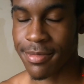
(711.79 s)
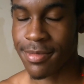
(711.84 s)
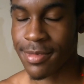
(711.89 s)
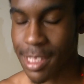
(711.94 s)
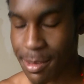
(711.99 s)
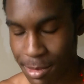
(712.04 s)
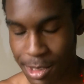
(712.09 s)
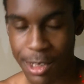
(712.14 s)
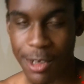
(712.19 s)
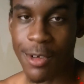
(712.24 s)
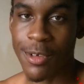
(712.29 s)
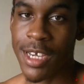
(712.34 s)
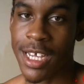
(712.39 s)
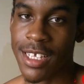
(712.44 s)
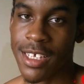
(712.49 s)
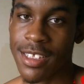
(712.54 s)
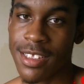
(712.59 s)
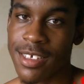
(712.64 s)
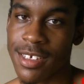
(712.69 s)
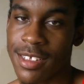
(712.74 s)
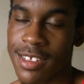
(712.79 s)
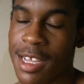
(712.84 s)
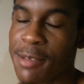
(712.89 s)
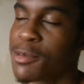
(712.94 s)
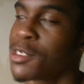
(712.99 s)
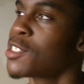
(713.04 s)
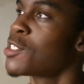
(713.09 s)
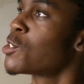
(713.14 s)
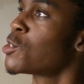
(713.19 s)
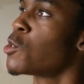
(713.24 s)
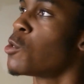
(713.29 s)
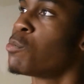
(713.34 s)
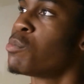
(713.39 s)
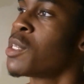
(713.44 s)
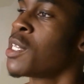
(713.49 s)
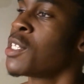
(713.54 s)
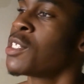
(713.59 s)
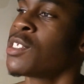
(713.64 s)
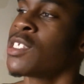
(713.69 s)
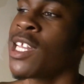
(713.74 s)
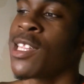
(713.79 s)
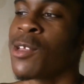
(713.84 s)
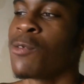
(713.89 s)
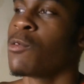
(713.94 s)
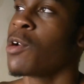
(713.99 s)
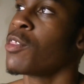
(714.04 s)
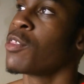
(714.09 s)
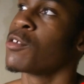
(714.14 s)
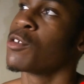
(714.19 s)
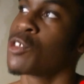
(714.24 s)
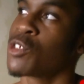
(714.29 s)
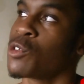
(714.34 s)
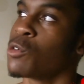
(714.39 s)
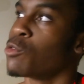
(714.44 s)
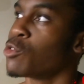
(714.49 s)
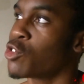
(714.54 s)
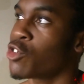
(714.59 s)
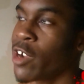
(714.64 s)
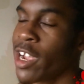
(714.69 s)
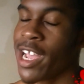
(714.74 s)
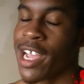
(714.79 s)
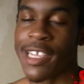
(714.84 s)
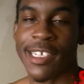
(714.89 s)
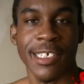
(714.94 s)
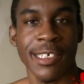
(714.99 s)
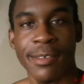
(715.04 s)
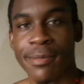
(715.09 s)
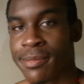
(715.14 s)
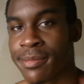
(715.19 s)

Let me go get it in. I'm just so pissed that the weather is so trash.